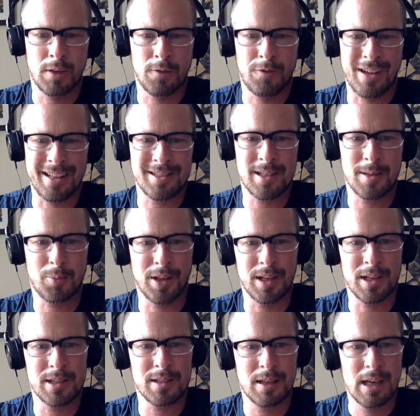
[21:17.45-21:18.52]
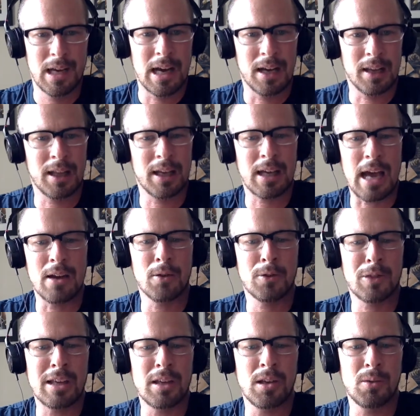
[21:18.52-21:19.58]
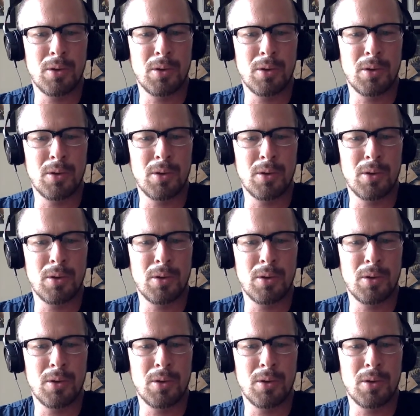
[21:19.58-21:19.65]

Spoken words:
fancy place. I don't think